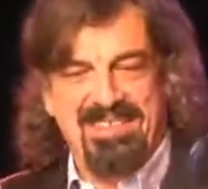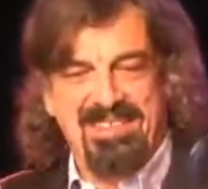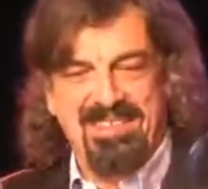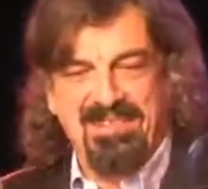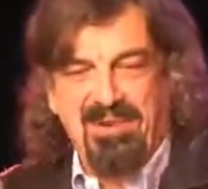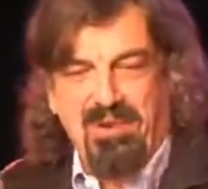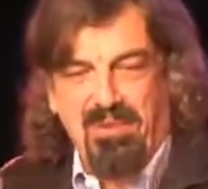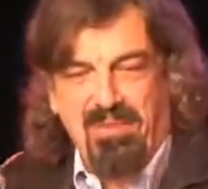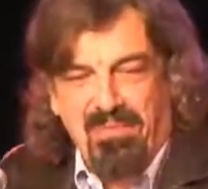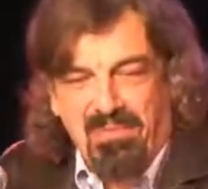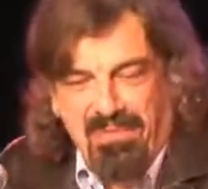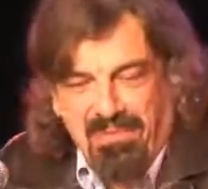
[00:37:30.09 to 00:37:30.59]

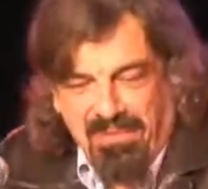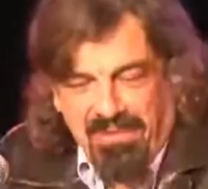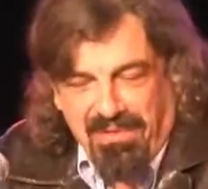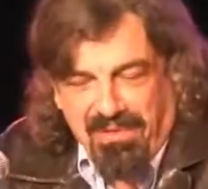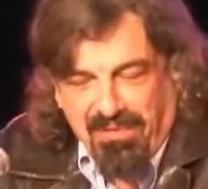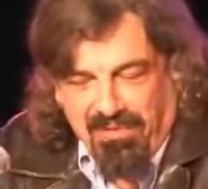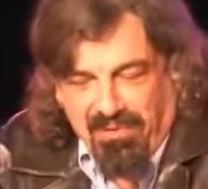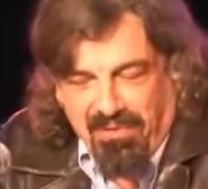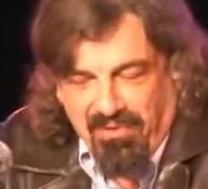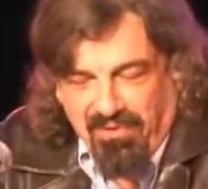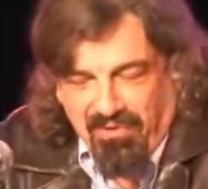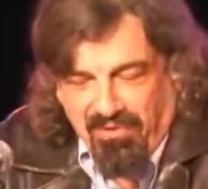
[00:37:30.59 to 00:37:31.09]
there are
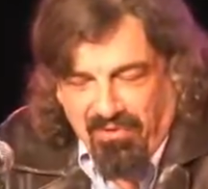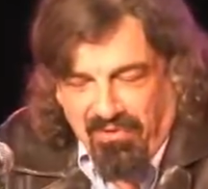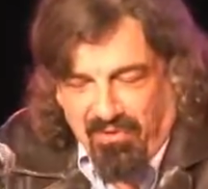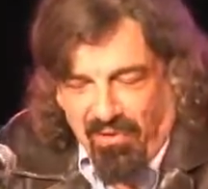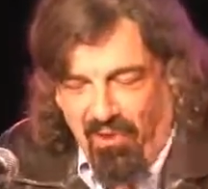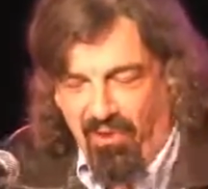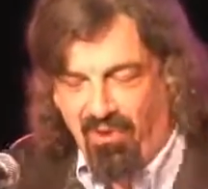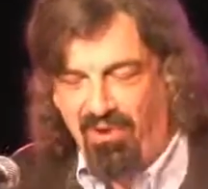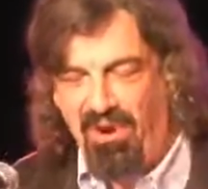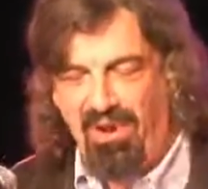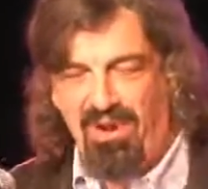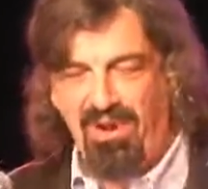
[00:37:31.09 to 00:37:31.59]
the
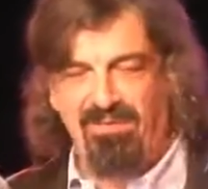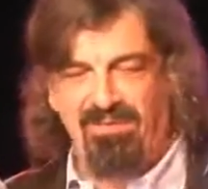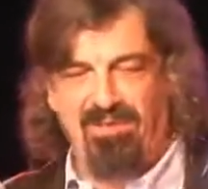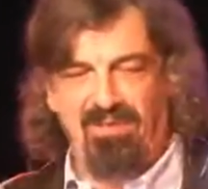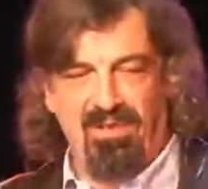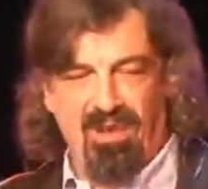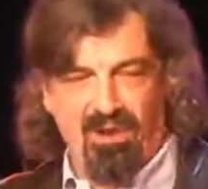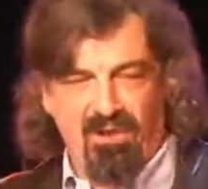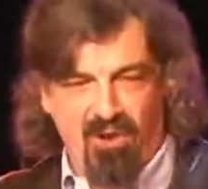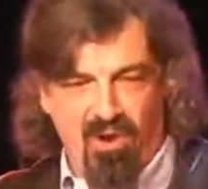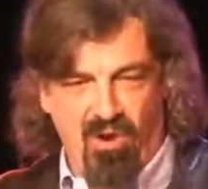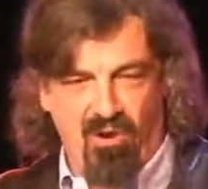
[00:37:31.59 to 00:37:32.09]
story of
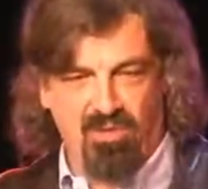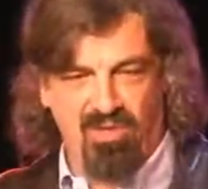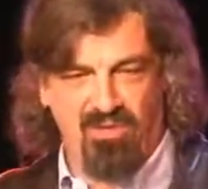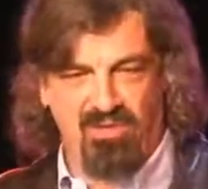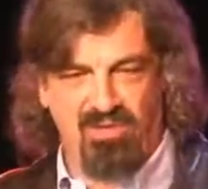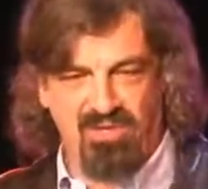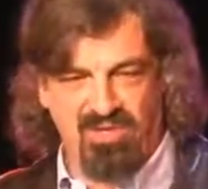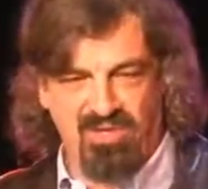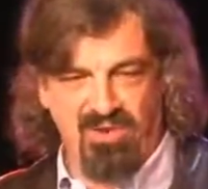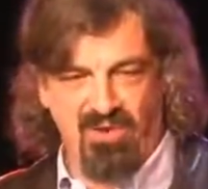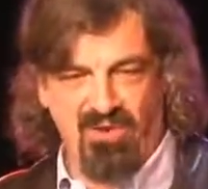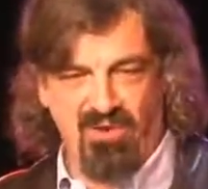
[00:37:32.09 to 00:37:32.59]
our
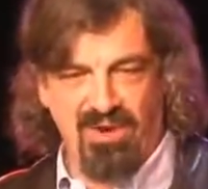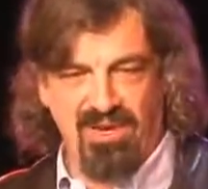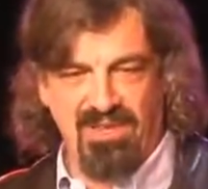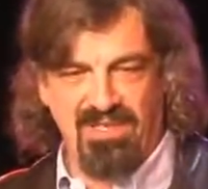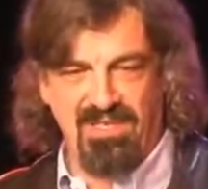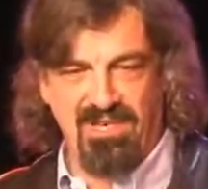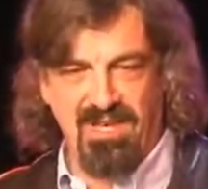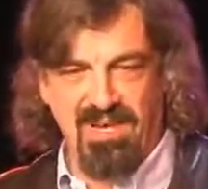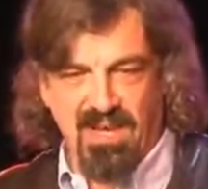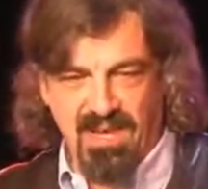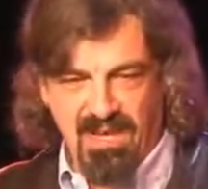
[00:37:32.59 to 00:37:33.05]
cultural stories